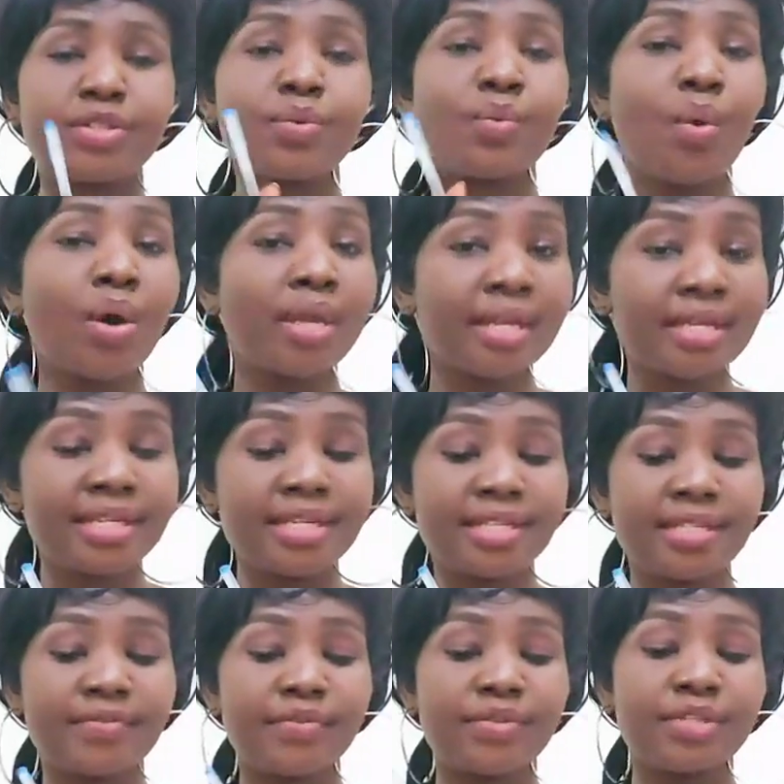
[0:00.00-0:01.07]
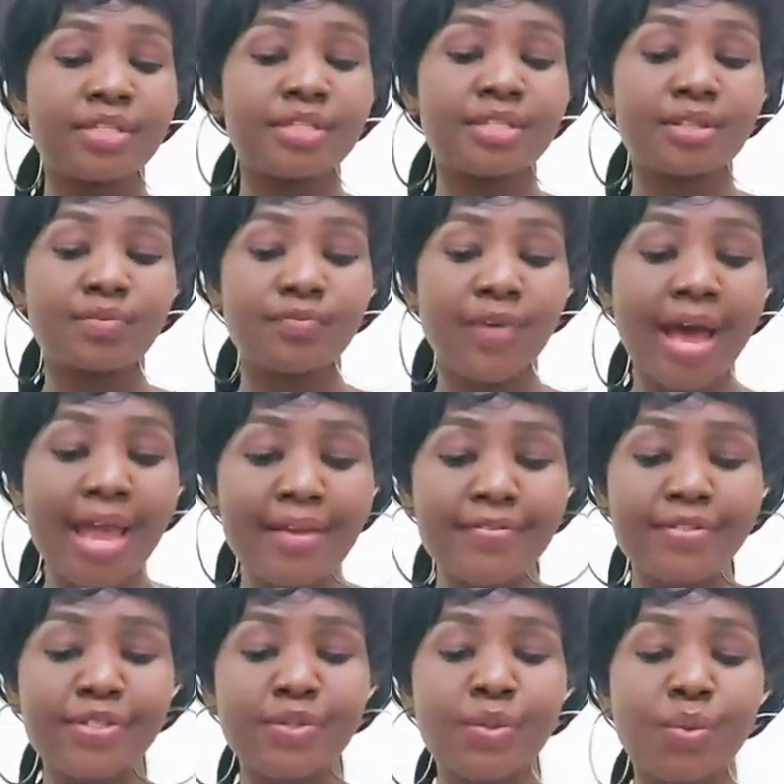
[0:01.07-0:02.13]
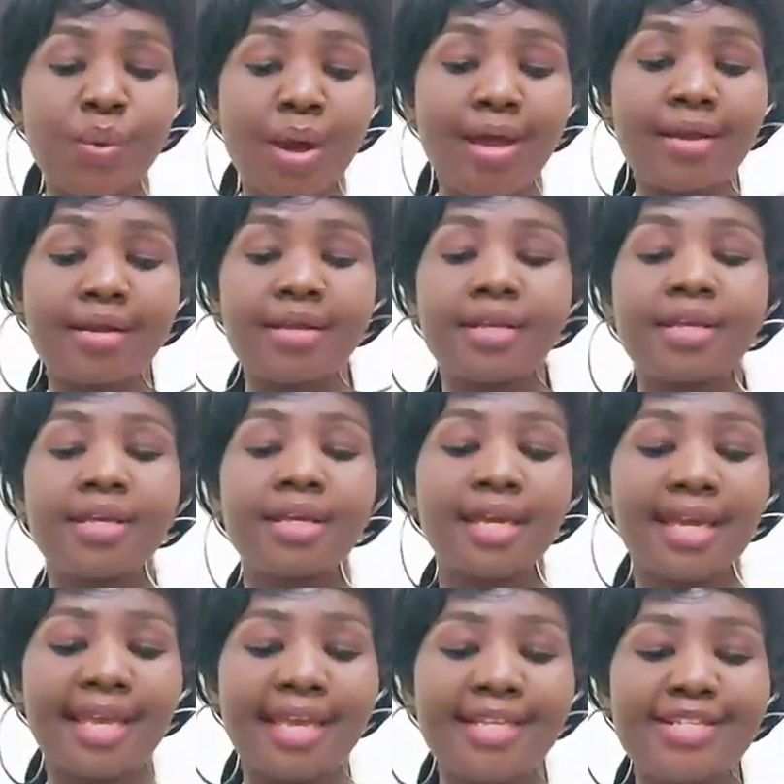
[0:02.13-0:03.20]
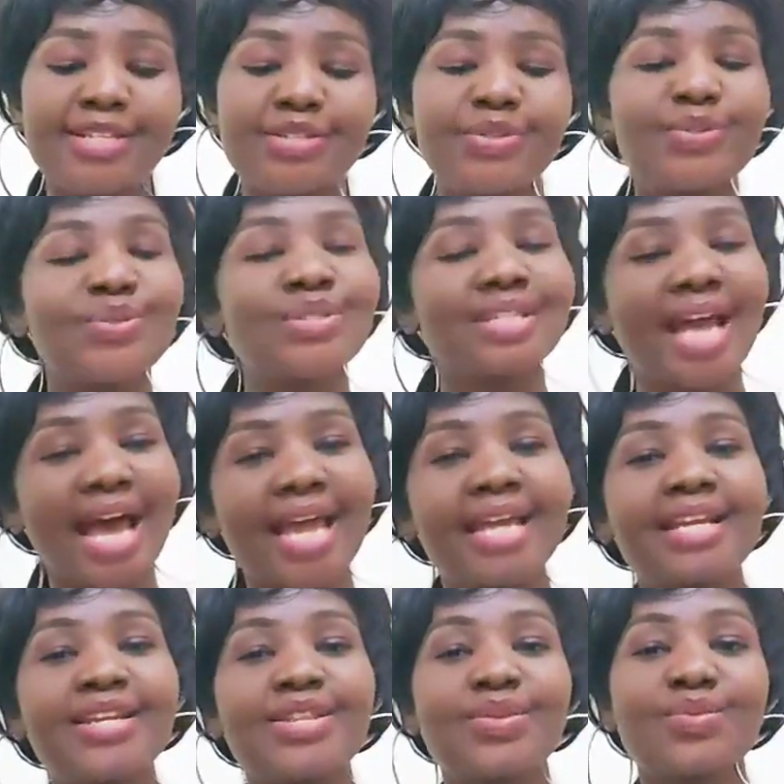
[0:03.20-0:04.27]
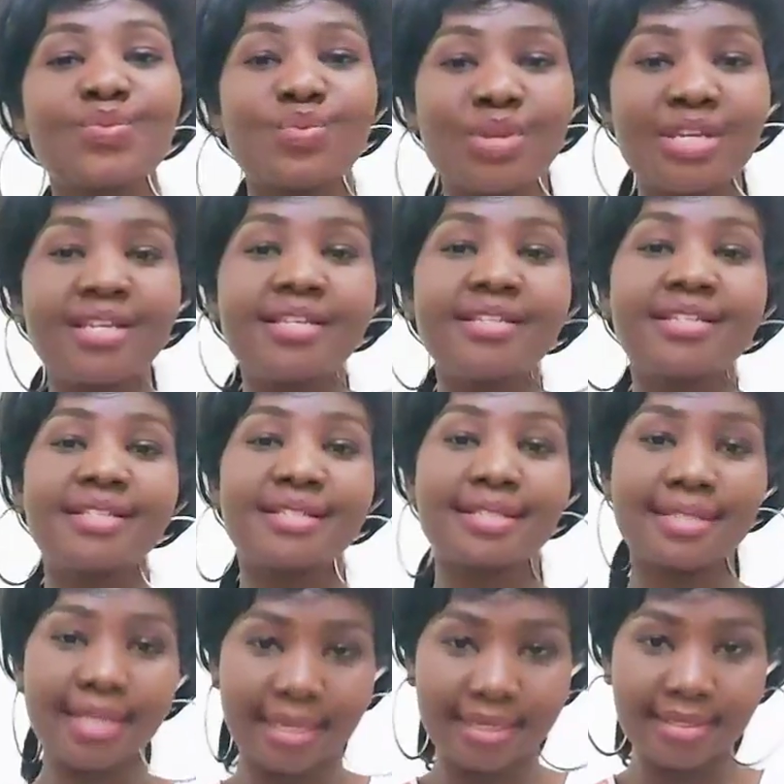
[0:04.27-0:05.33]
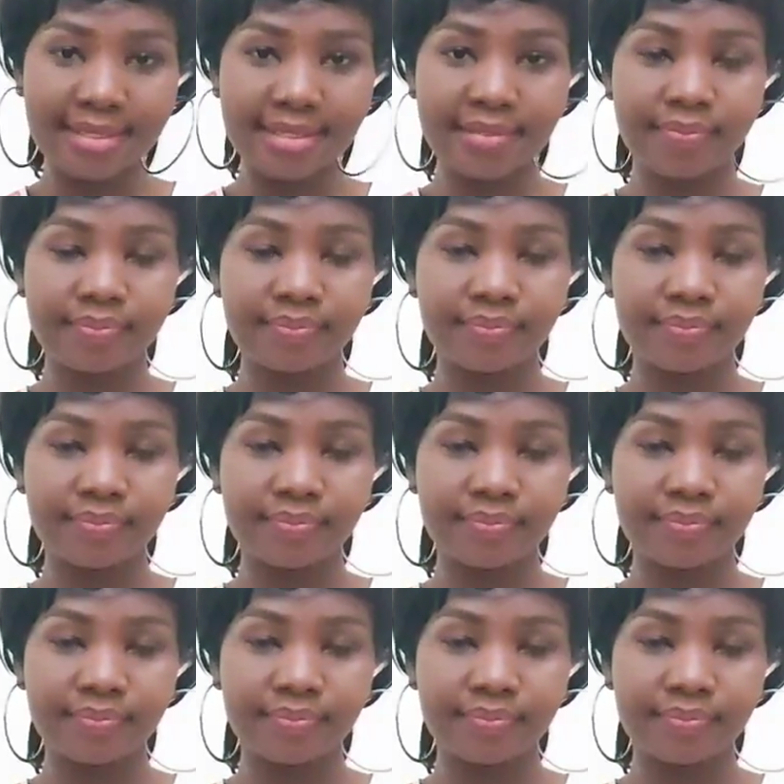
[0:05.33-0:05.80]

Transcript: the walk-in interviews, it's 501-829-36.